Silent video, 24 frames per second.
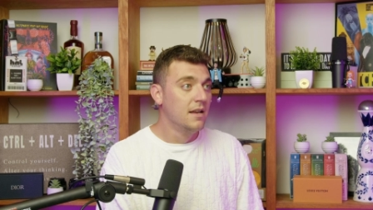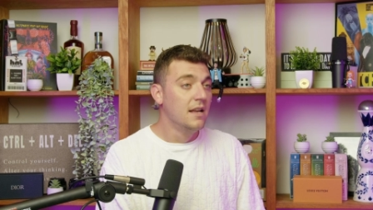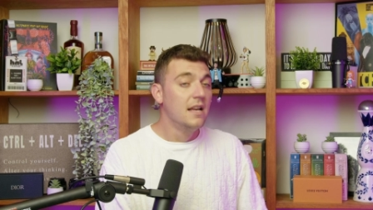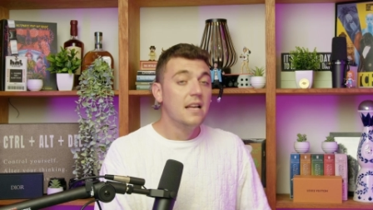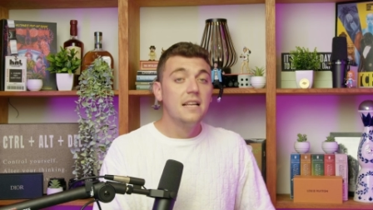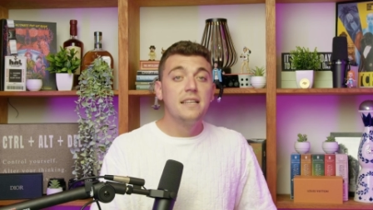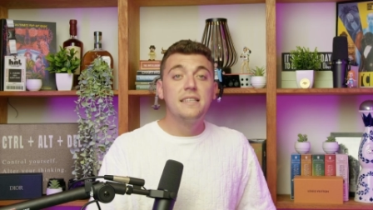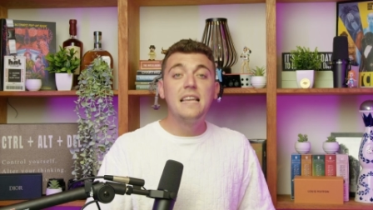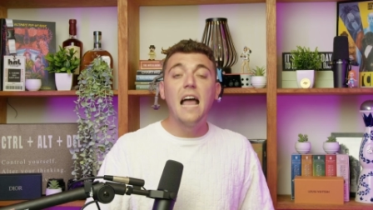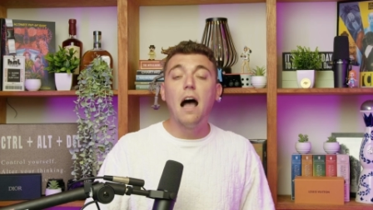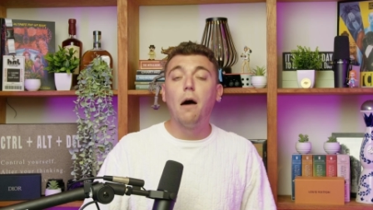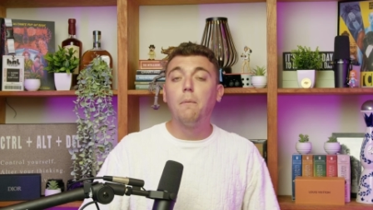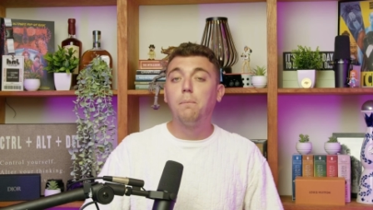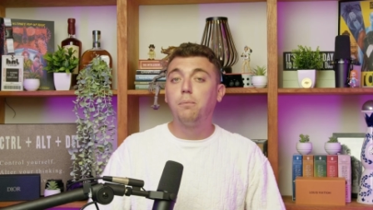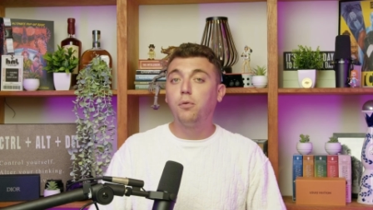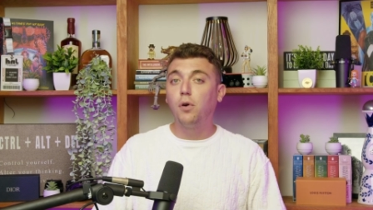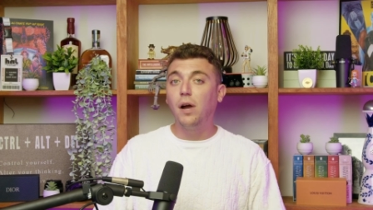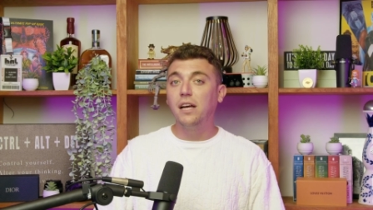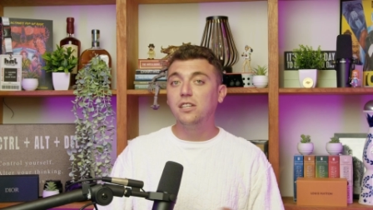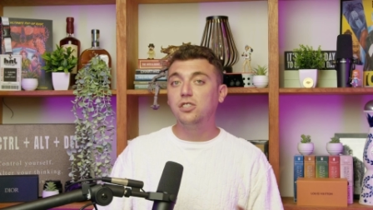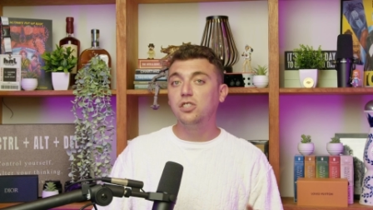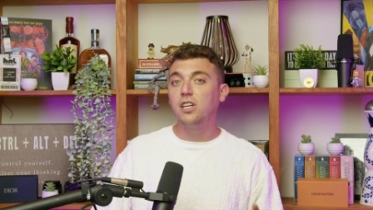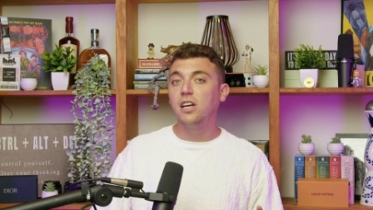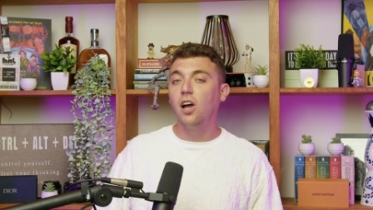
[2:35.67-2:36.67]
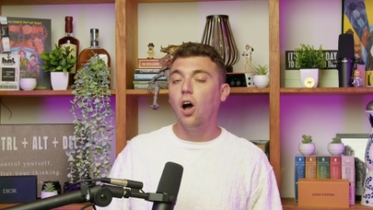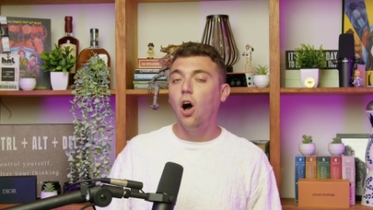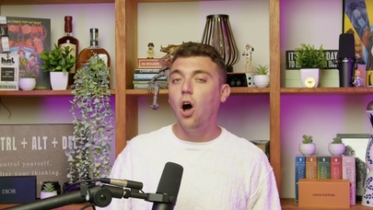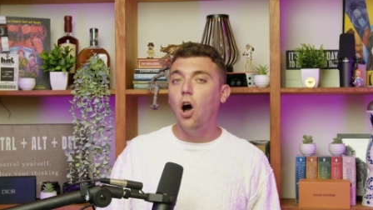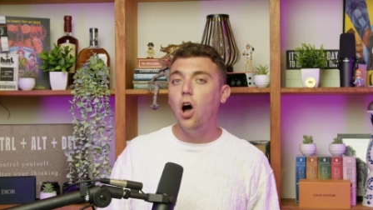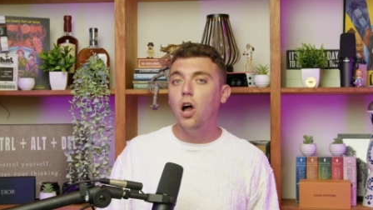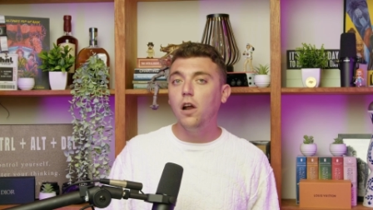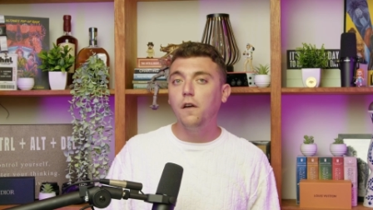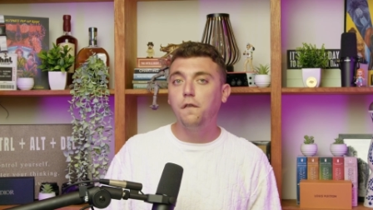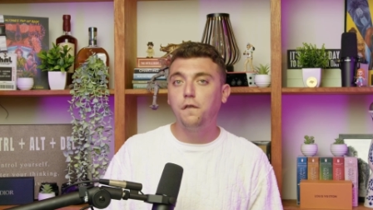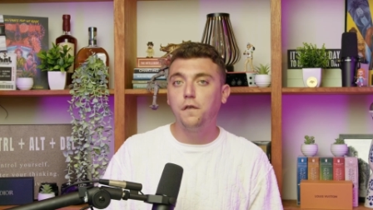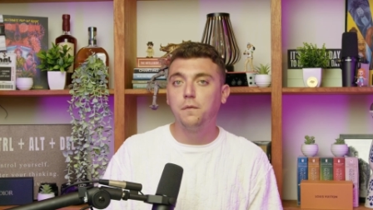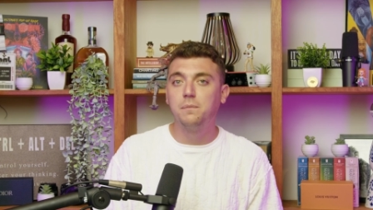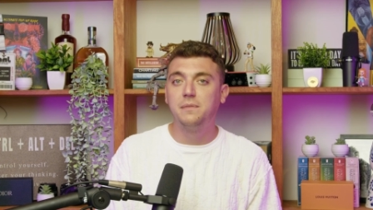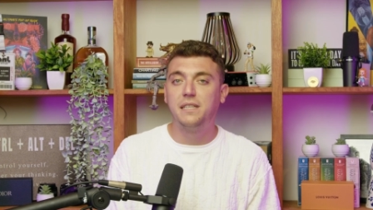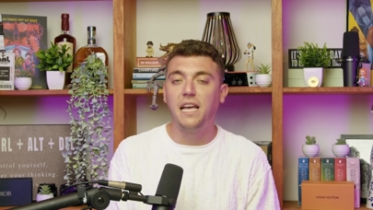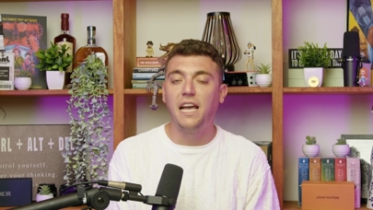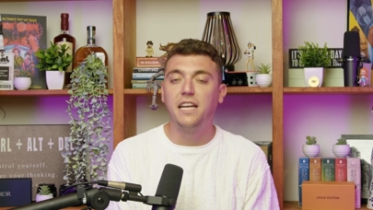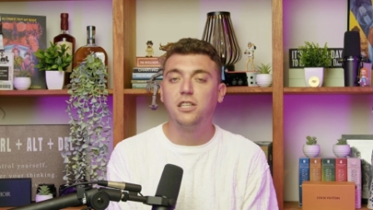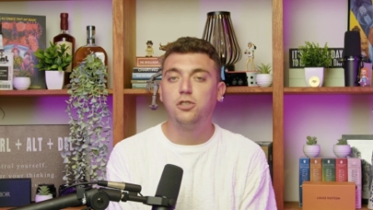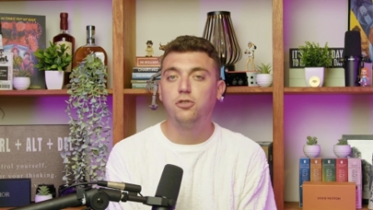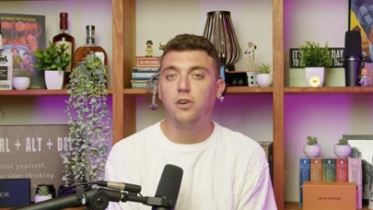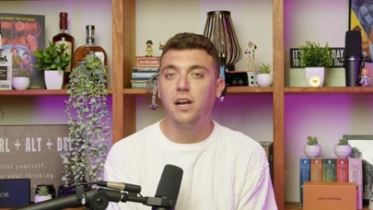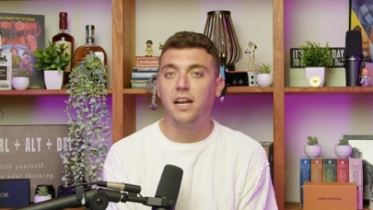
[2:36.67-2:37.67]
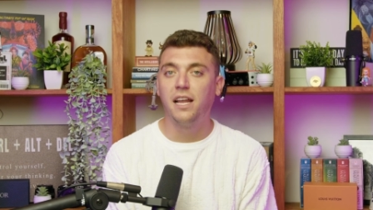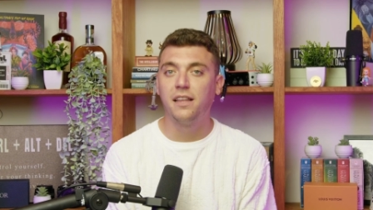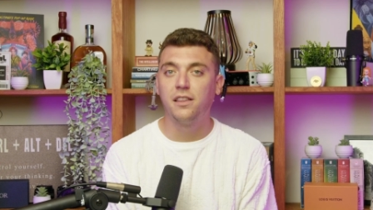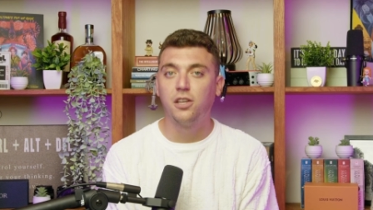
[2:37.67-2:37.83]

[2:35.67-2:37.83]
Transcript: Now, branching on from day trading,